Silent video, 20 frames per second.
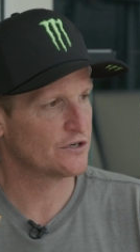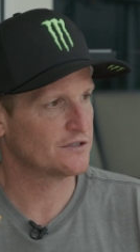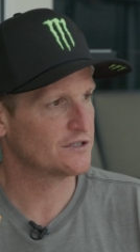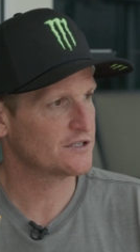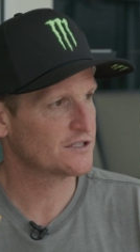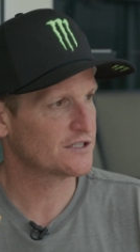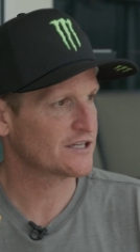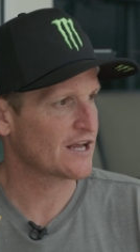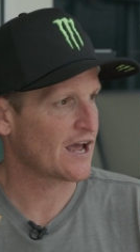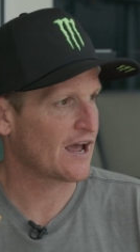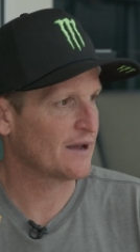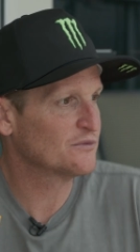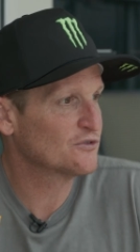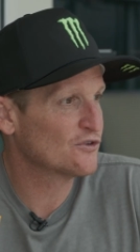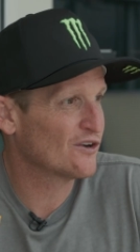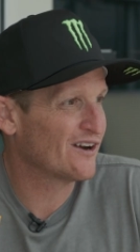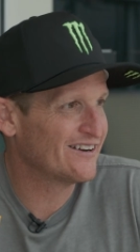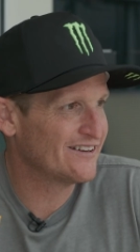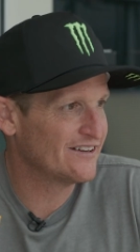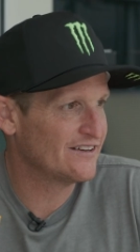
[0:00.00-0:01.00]
and just times
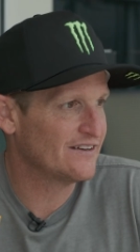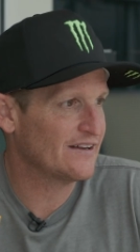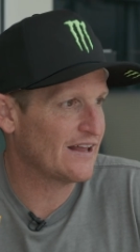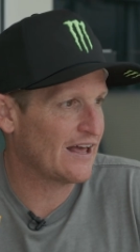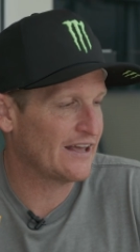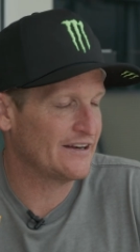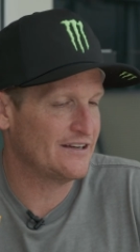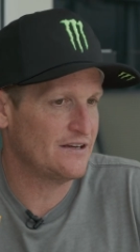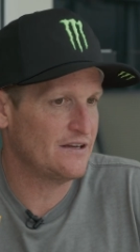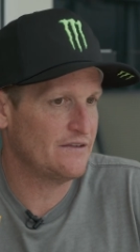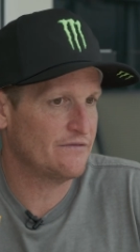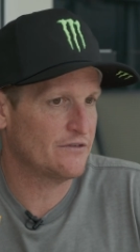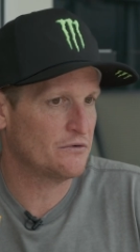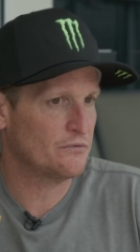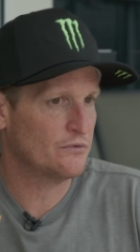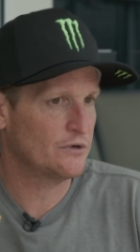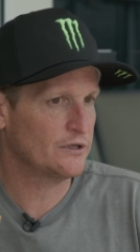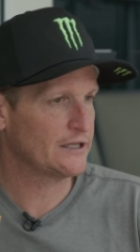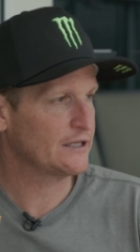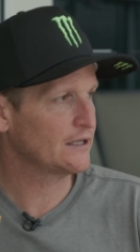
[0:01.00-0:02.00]
where I didn't, I didn't even
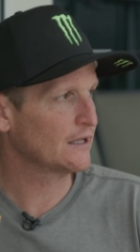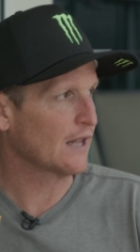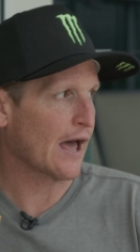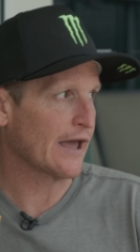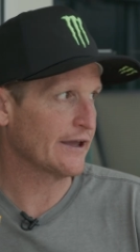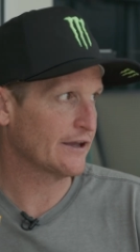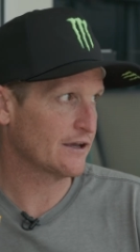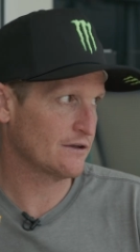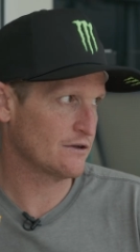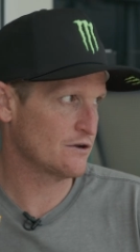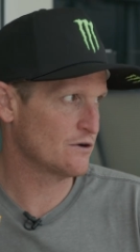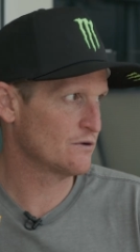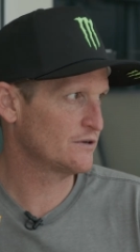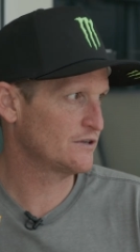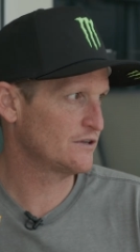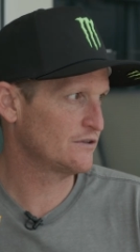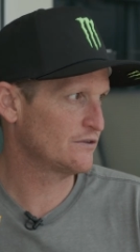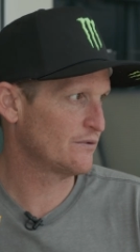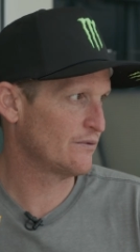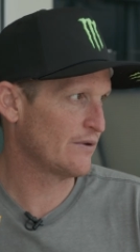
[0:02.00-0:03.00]
really like
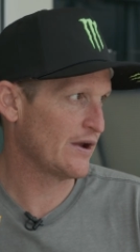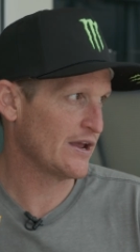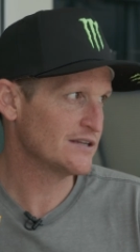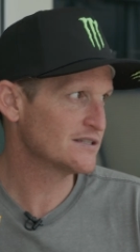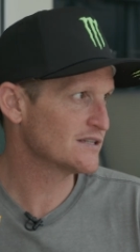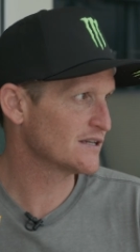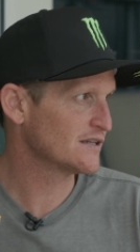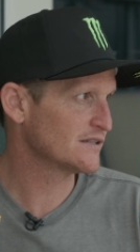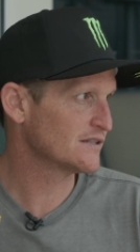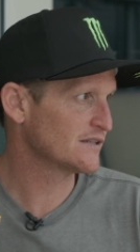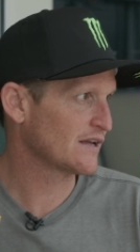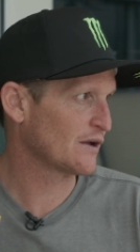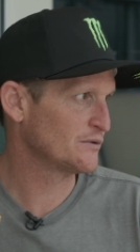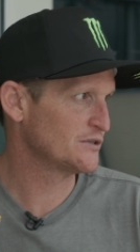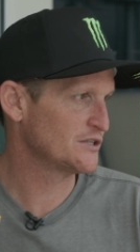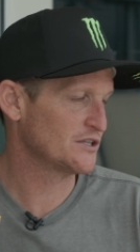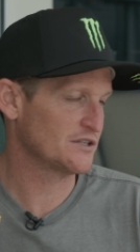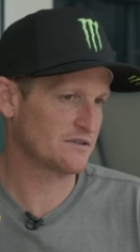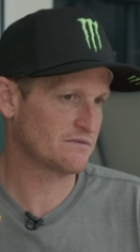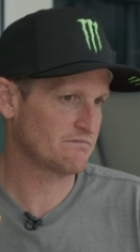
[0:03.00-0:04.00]
going to the races. I
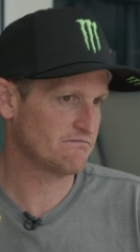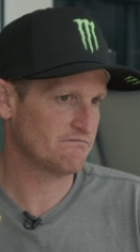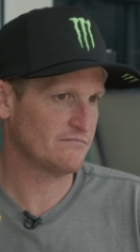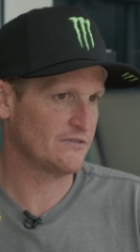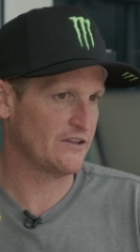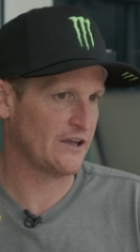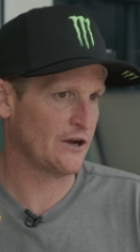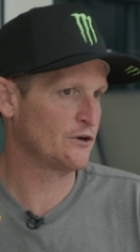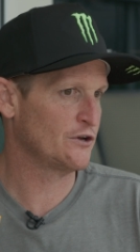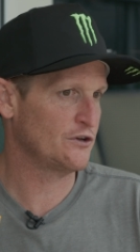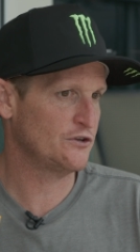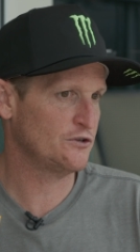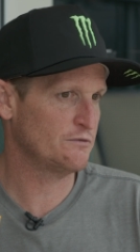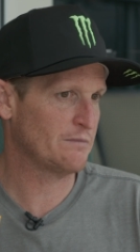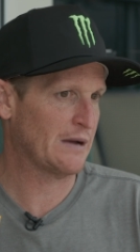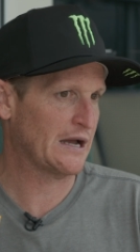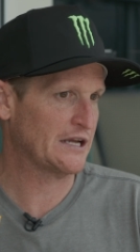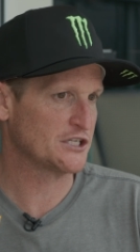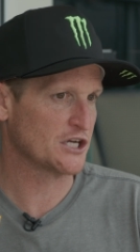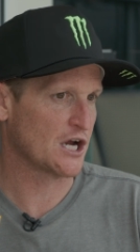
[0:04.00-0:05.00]
was just there to do
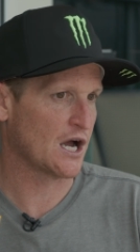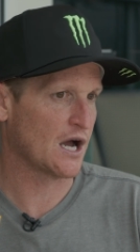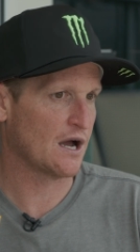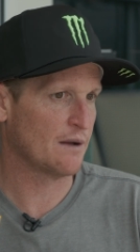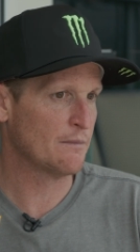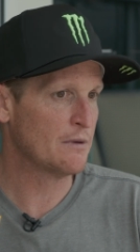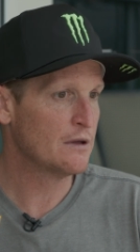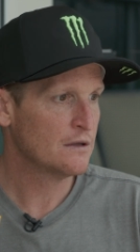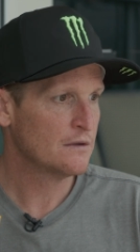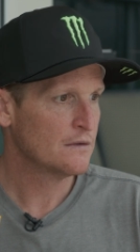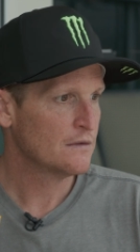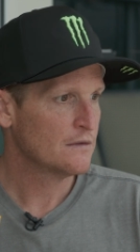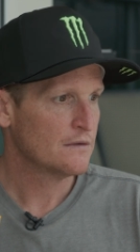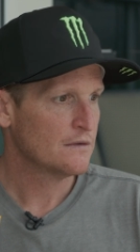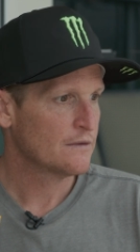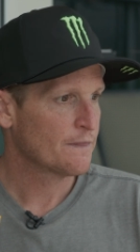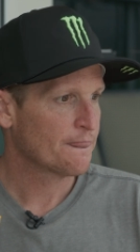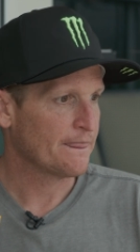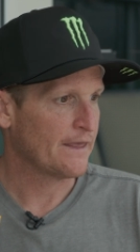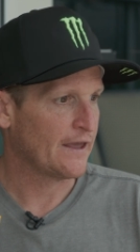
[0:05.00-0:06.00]
my job,
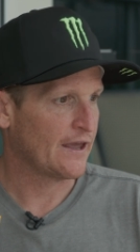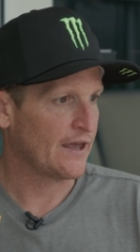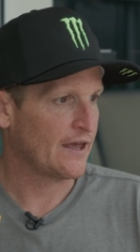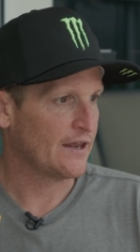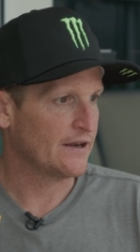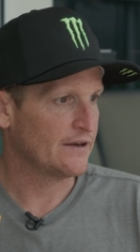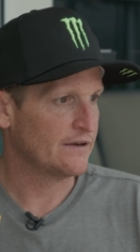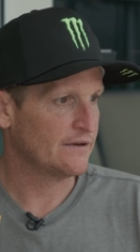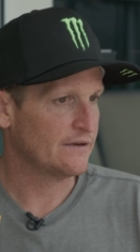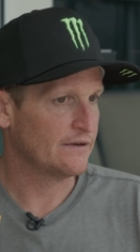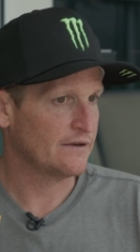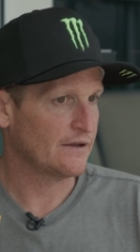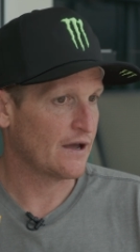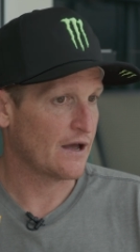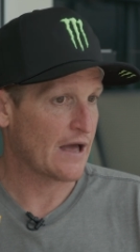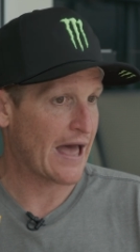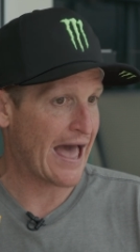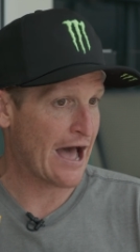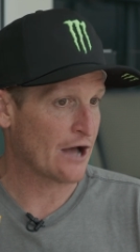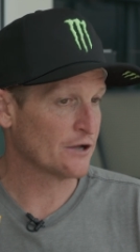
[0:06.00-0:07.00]
and
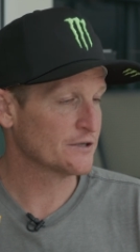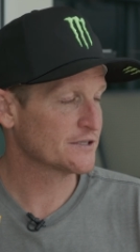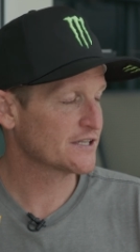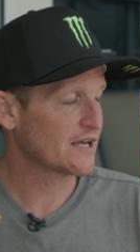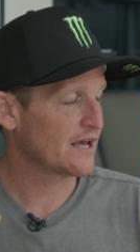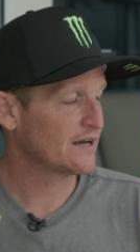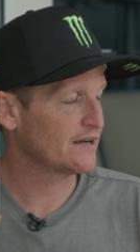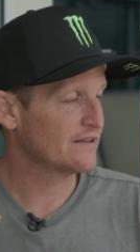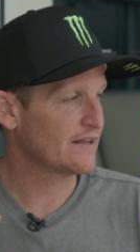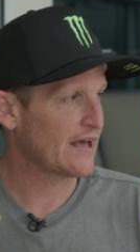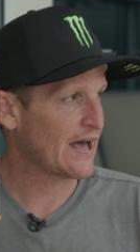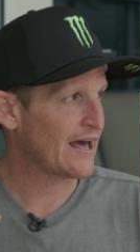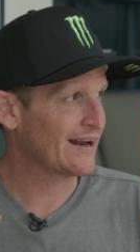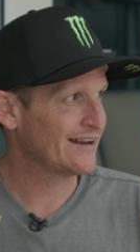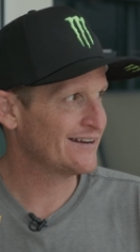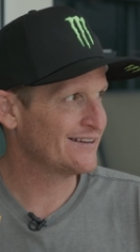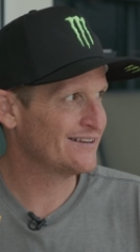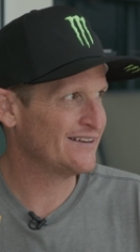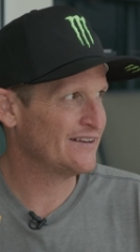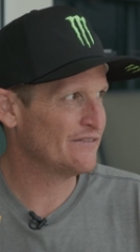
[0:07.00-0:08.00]
outside of that,
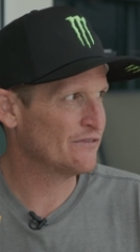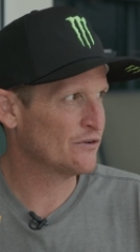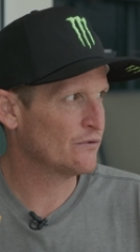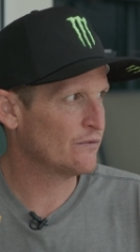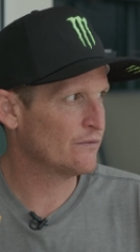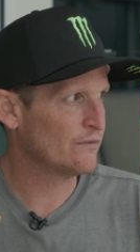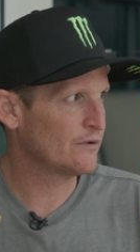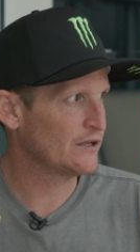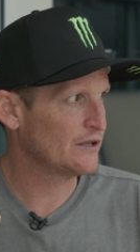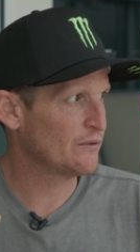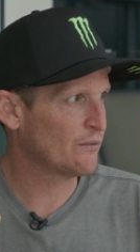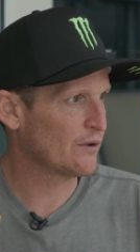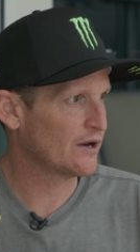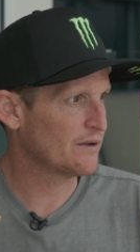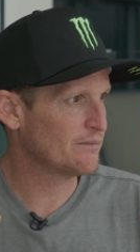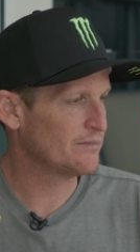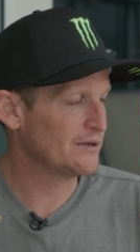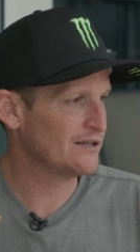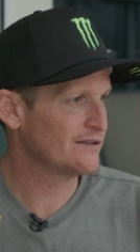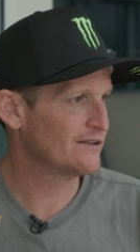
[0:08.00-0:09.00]
I didn't even really want
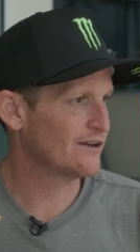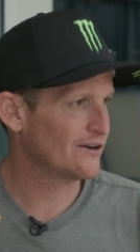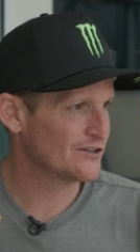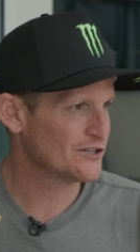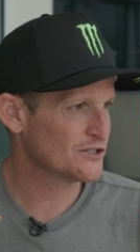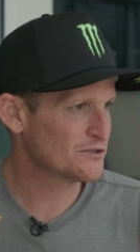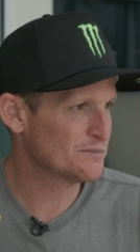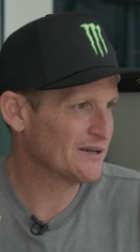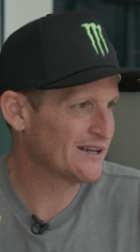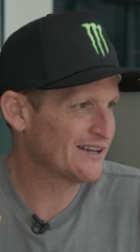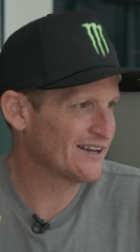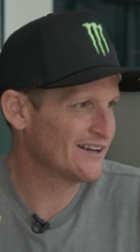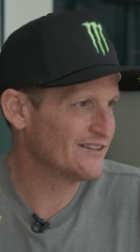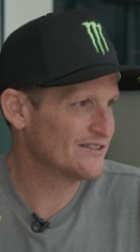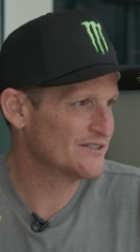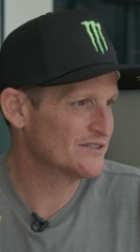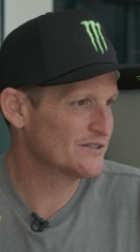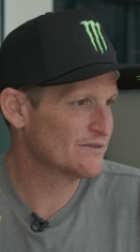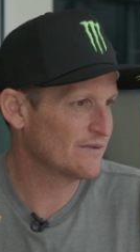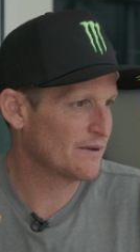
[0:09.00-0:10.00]
to be there, just
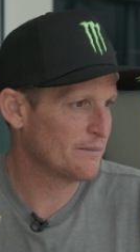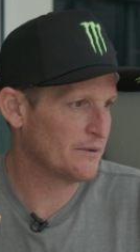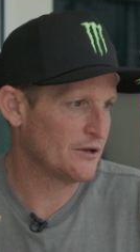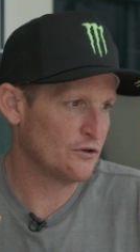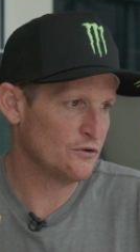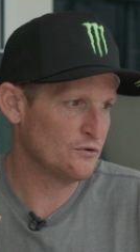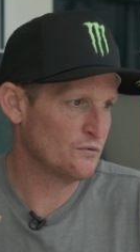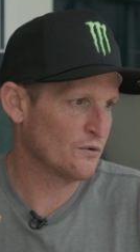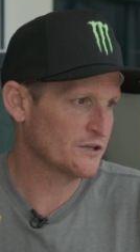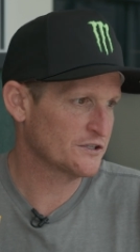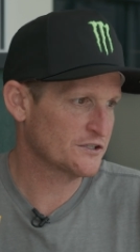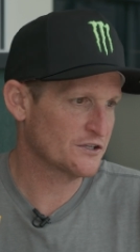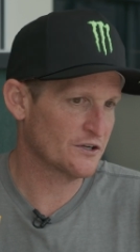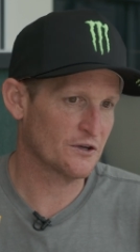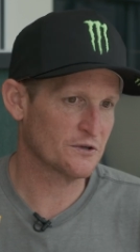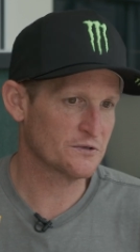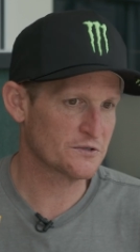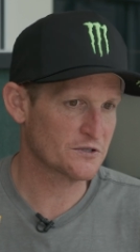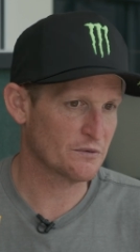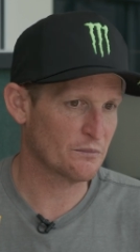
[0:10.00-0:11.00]
because. I mean, who wants to
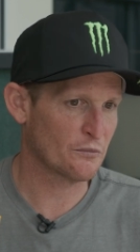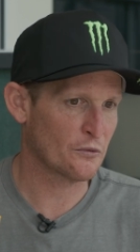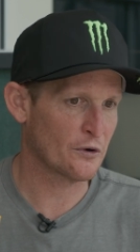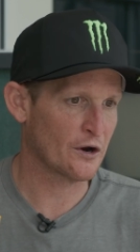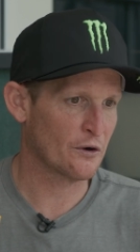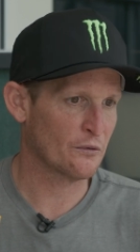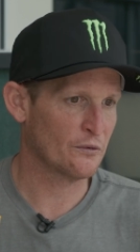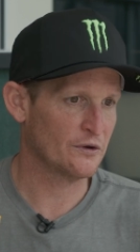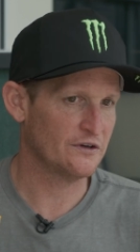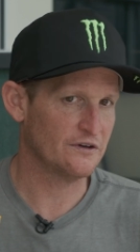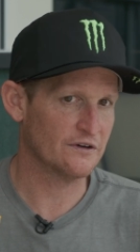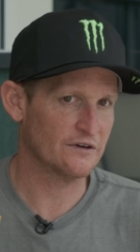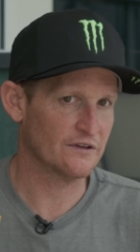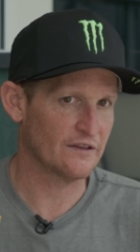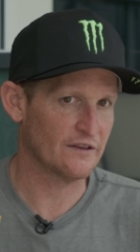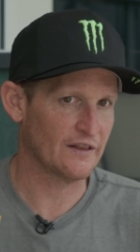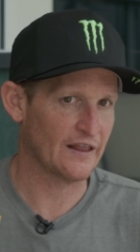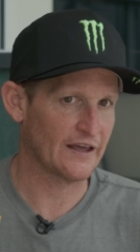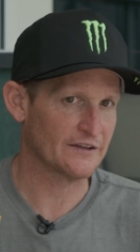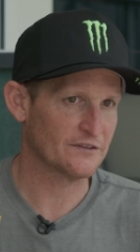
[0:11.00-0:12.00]
go somewhere when you're
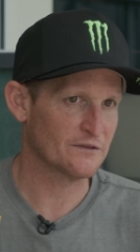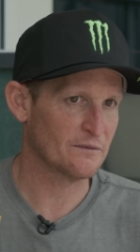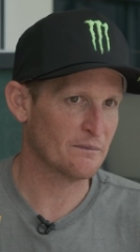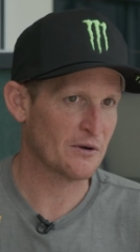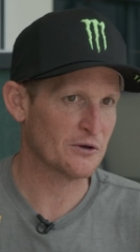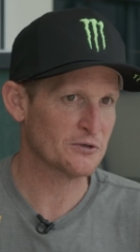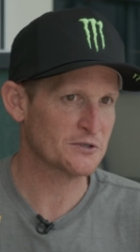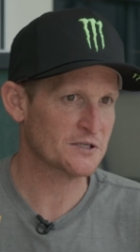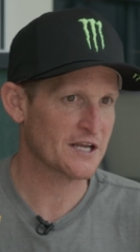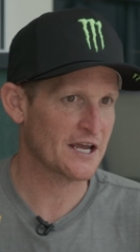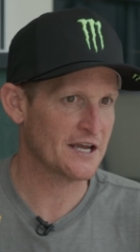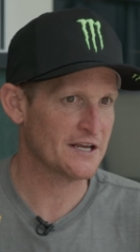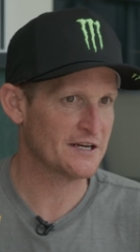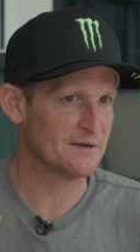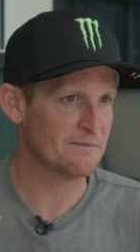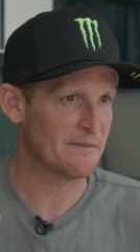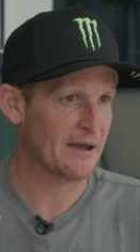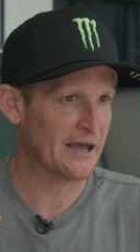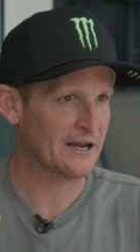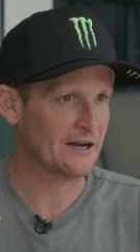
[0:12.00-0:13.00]
the, like the most hated
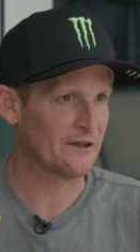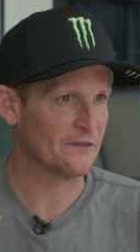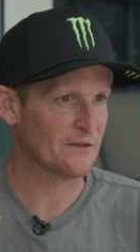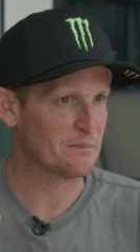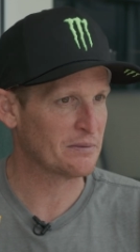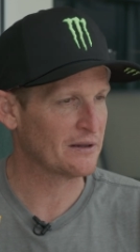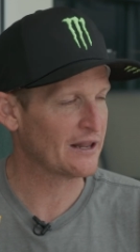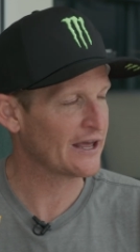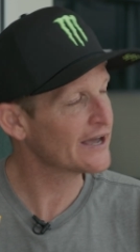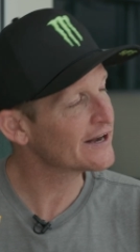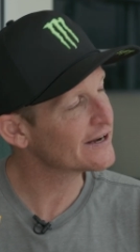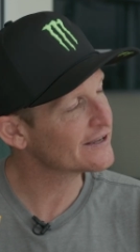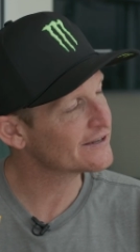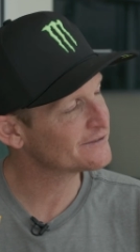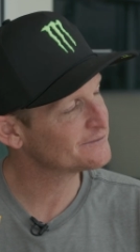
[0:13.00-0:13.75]
man on the planet?